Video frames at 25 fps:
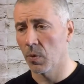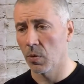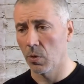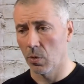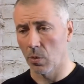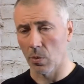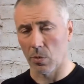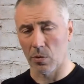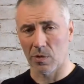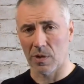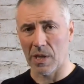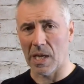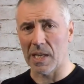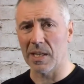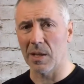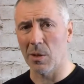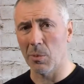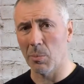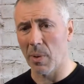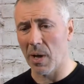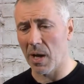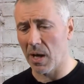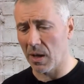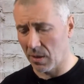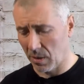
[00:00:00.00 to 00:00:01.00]
Your
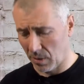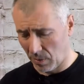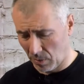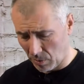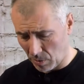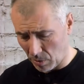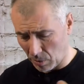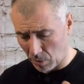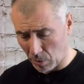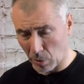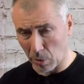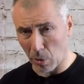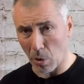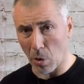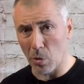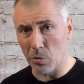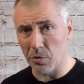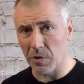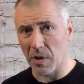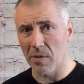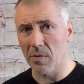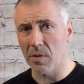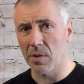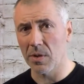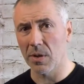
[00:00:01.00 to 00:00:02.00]
saddlebag, your
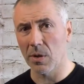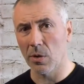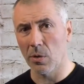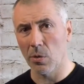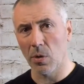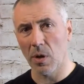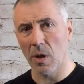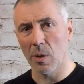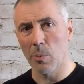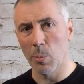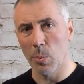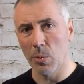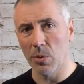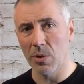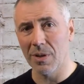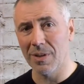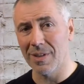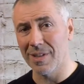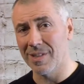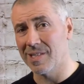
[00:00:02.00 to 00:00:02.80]
clothes, everything, you can put it